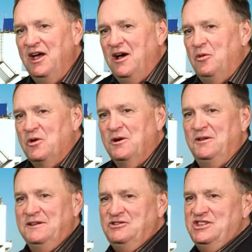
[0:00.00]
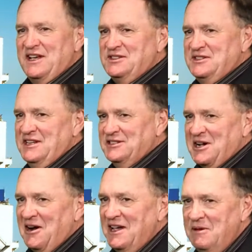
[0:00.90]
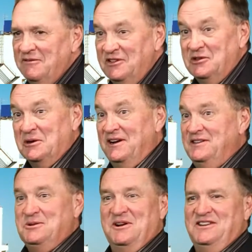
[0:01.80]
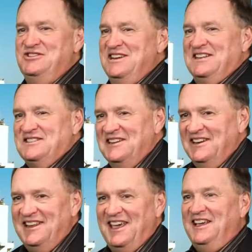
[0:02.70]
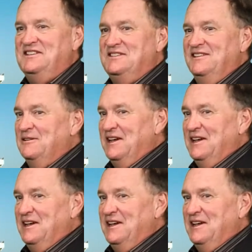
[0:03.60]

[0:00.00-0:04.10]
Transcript: a world of just-in-time inventory to sort of just-in-case.